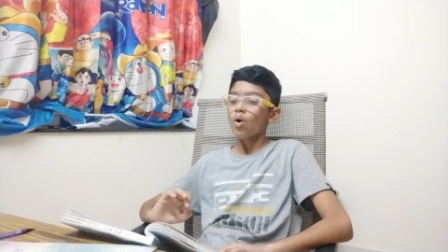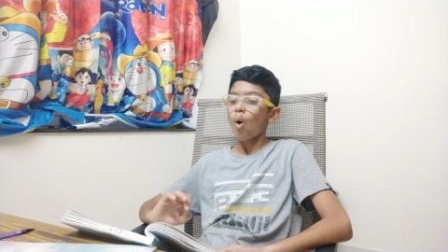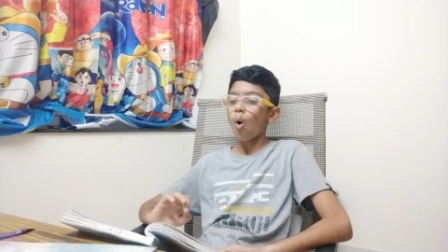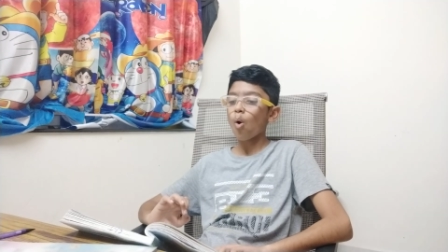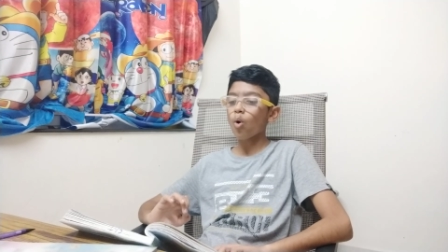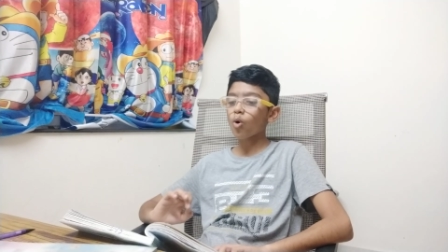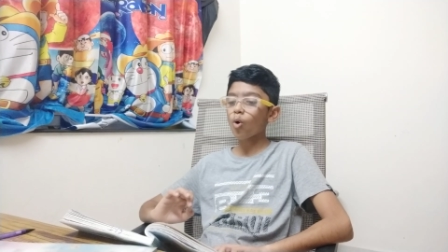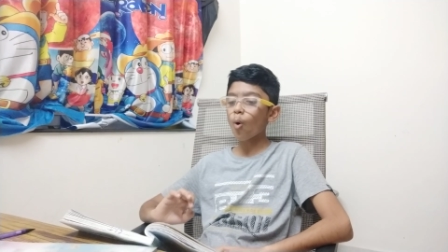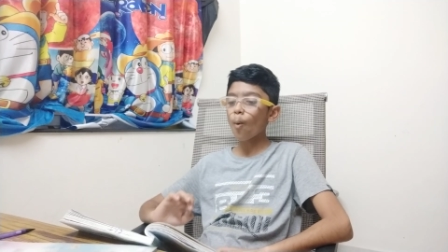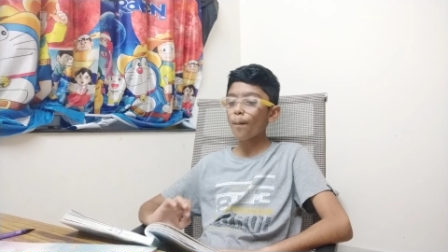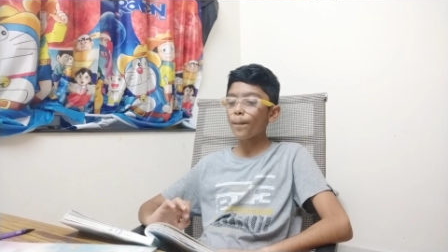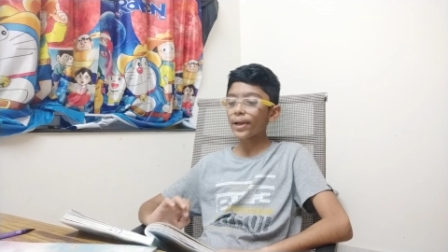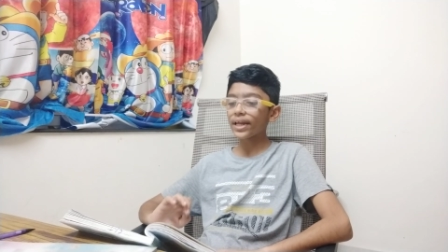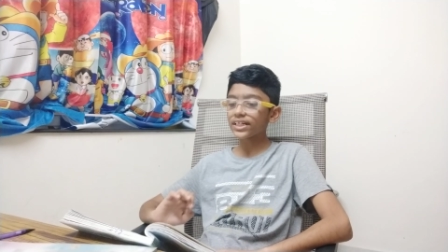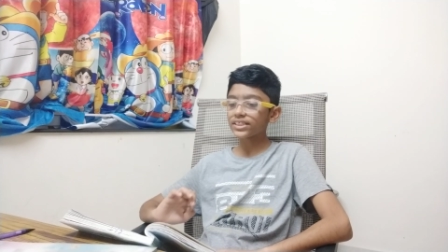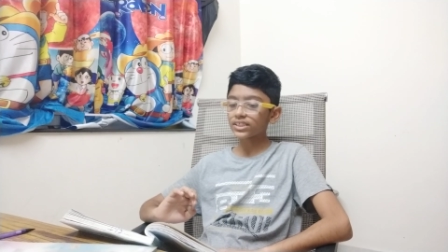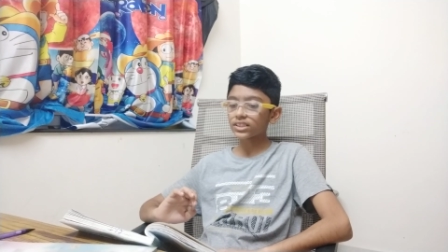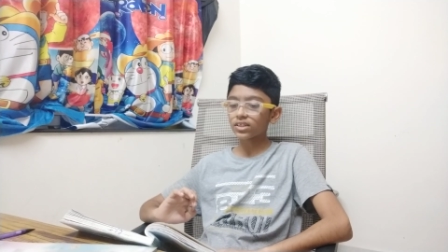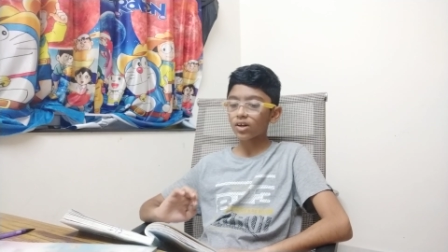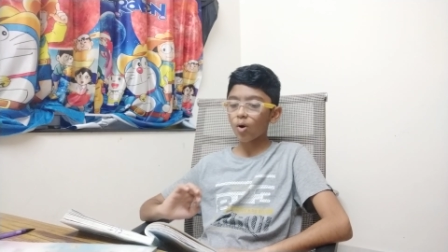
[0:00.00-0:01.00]

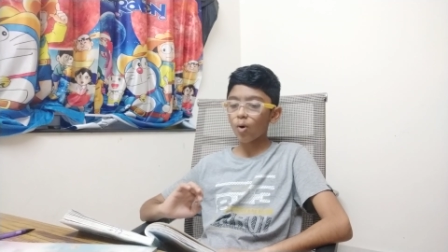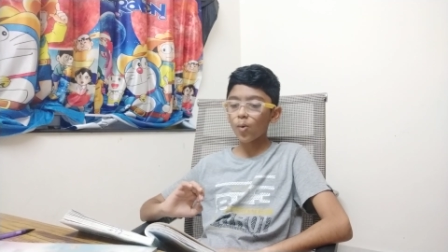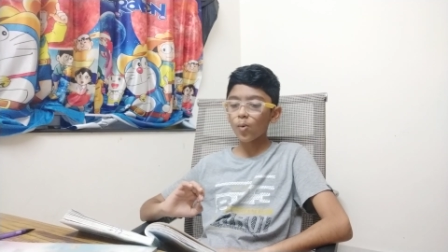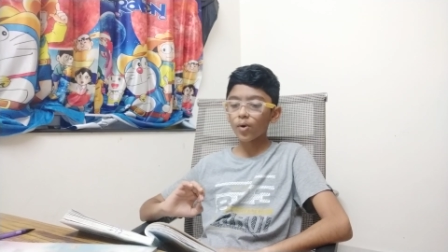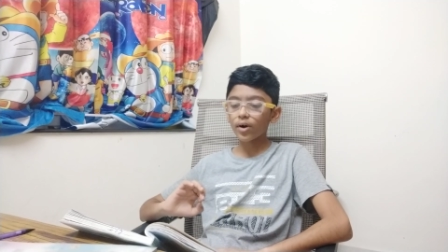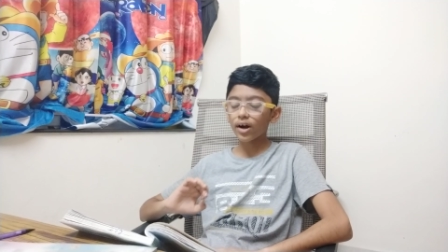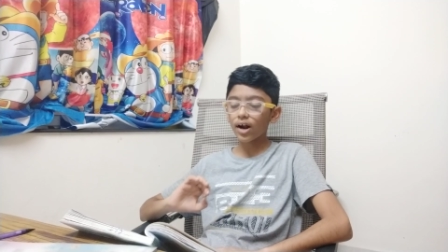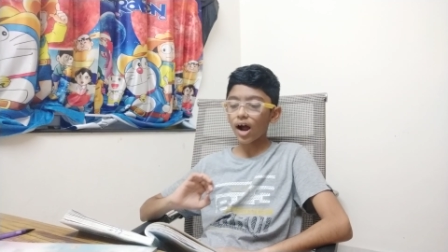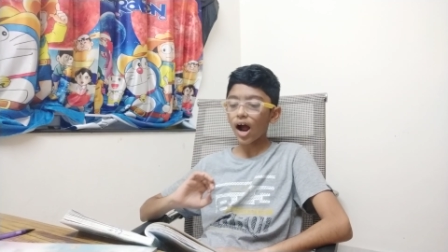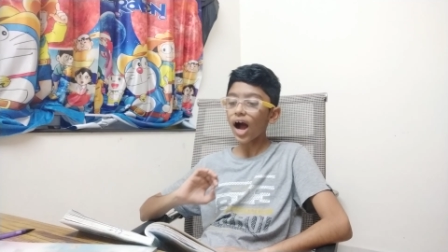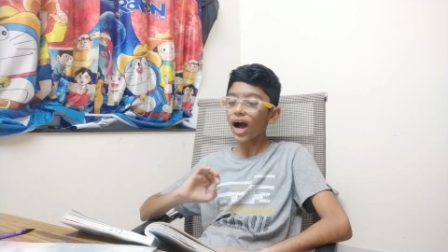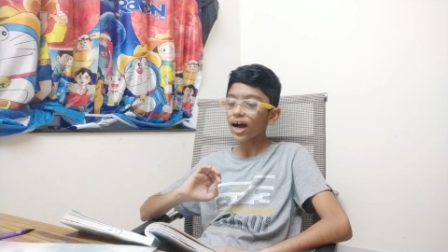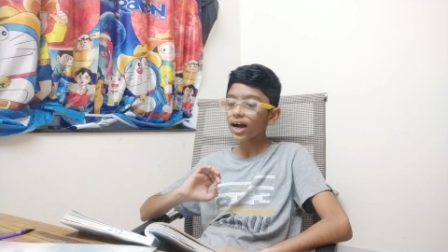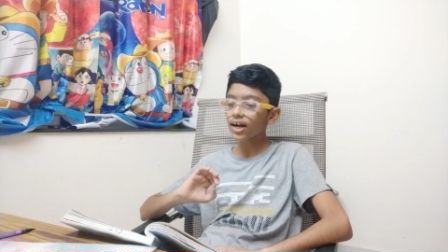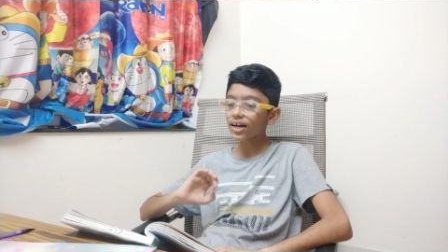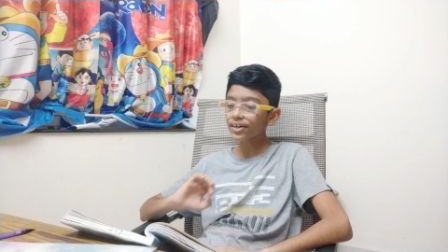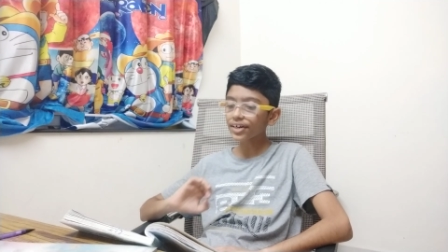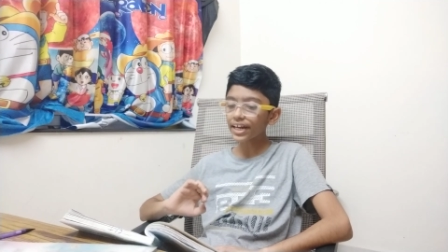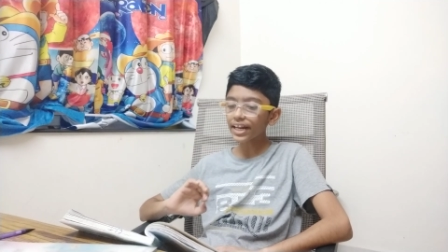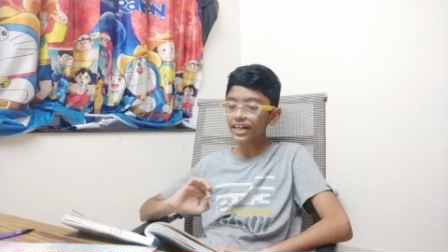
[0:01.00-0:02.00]
occupation over
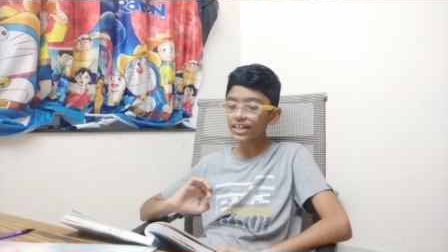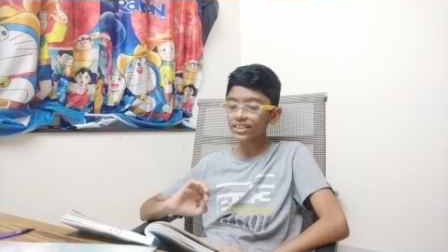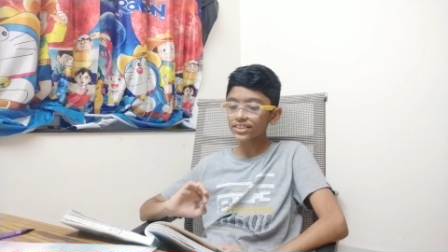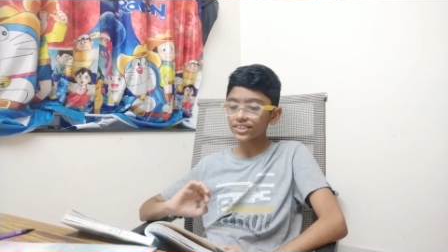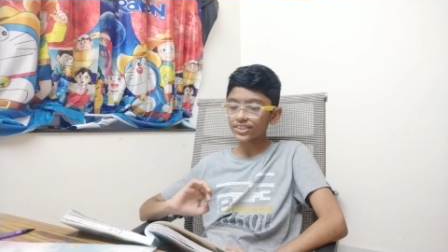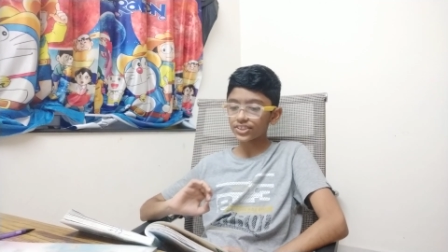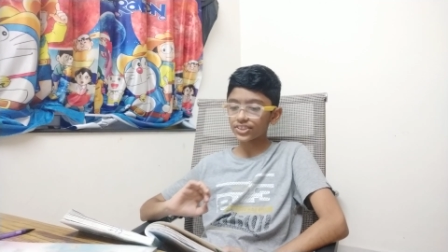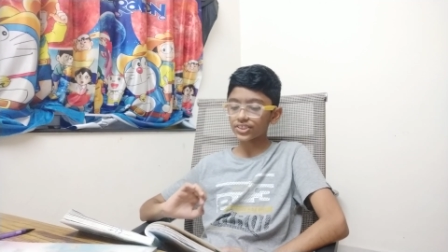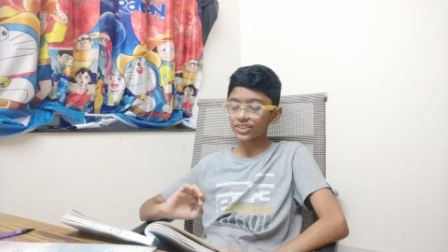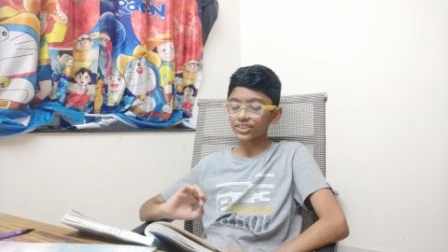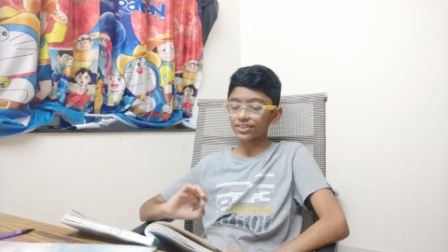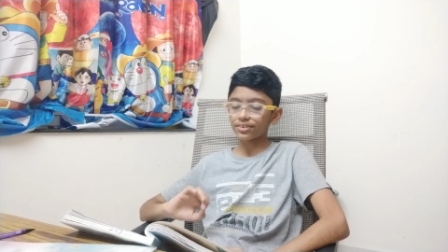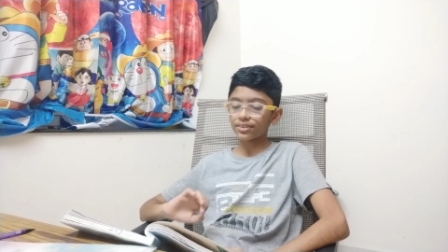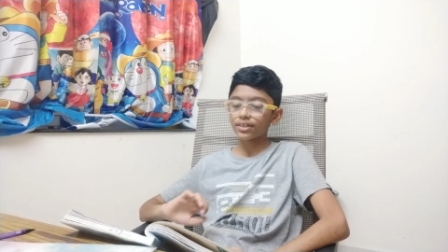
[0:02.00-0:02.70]
agriculture.